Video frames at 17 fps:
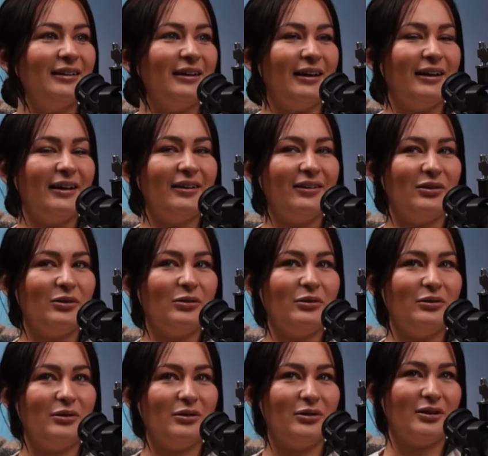Like
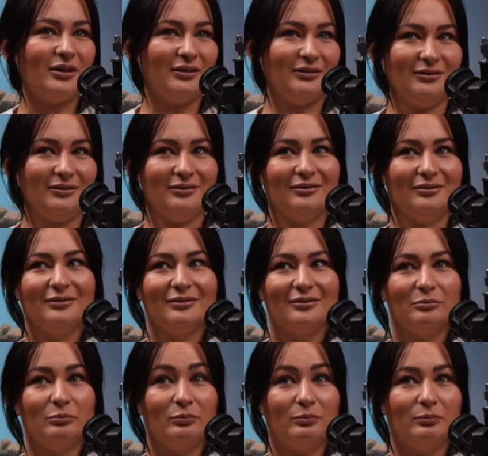you can...
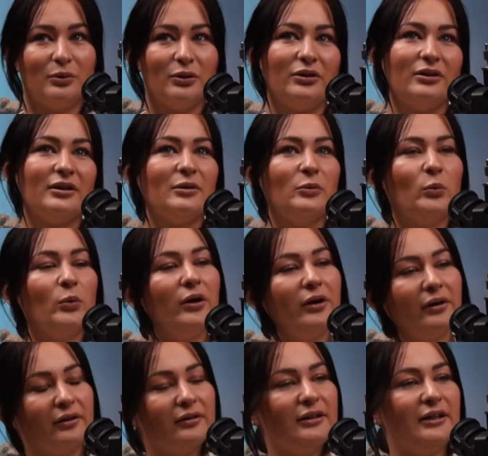But you can
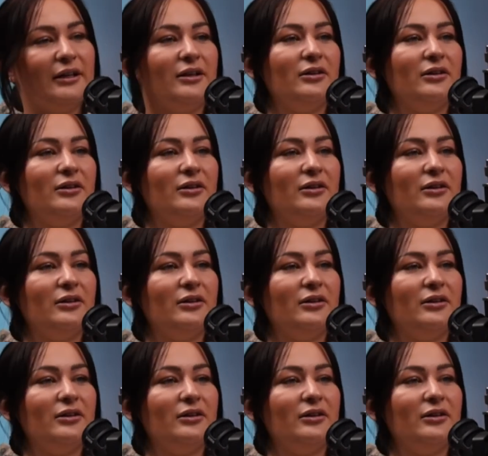work on it,